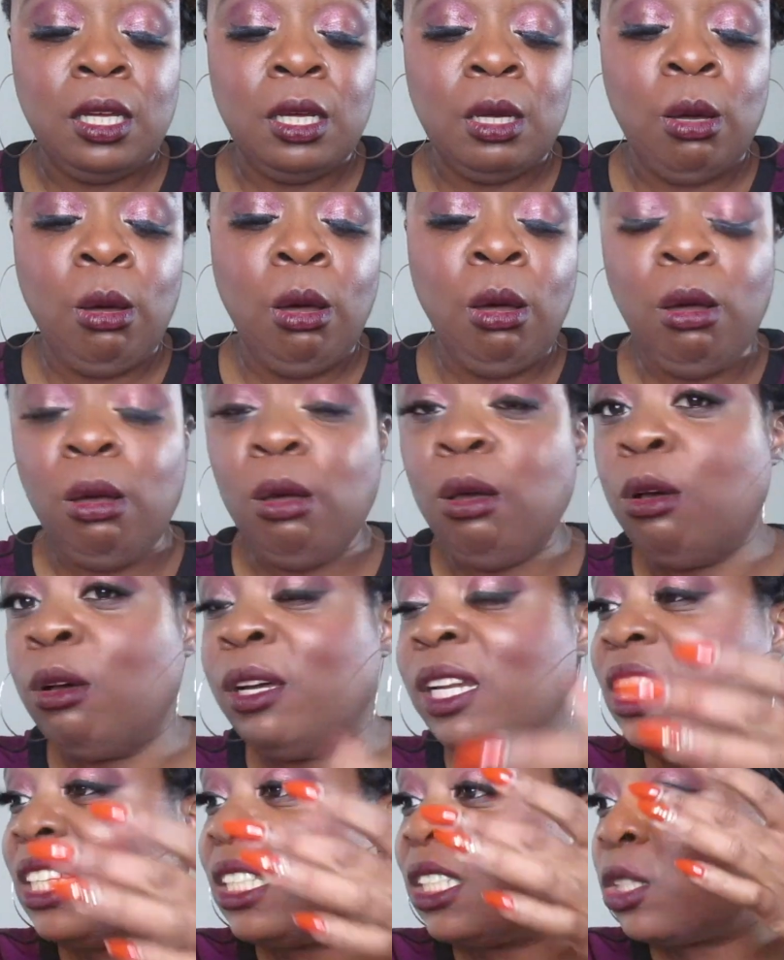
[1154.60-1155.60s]
Woo!
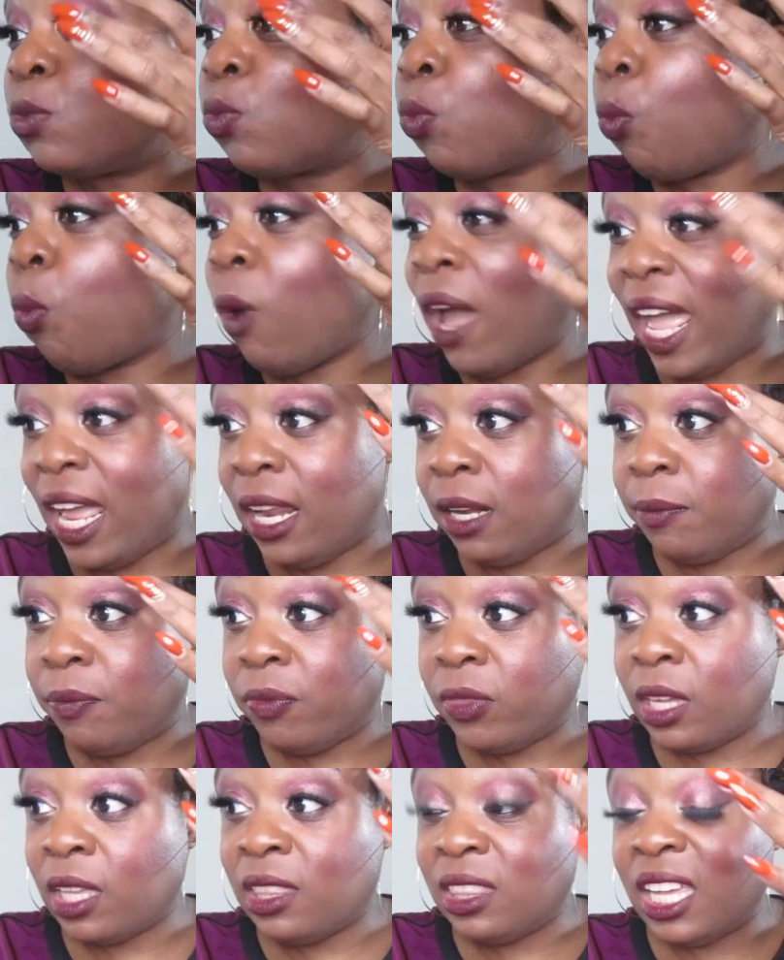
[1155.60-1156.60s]
And it's wet.
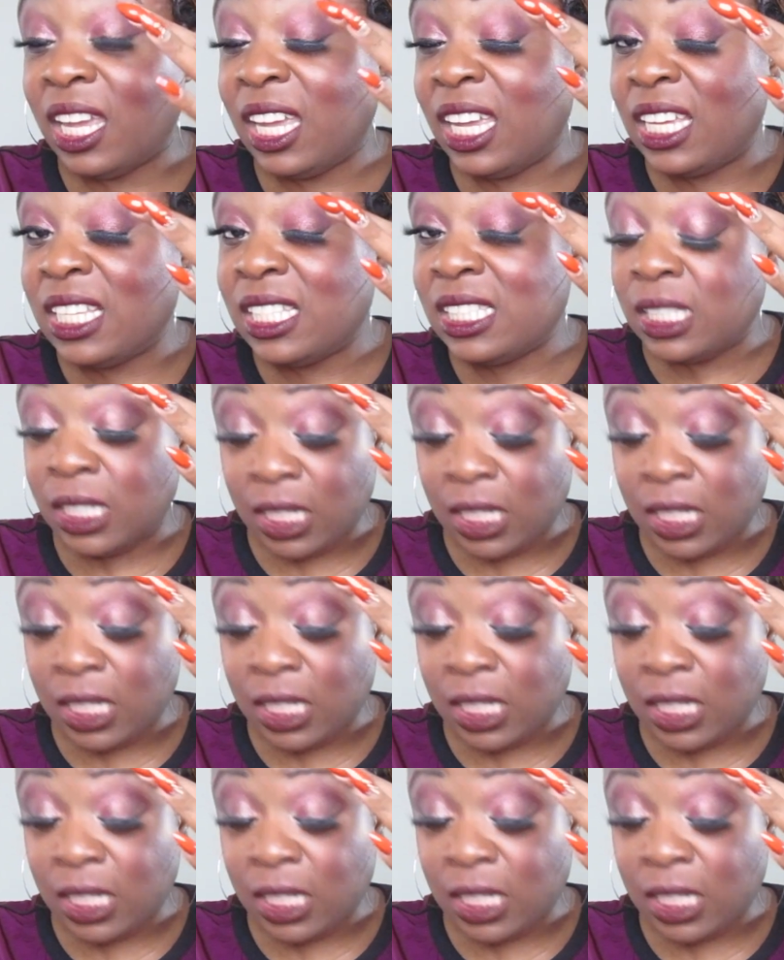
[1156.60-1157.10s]
The thing is,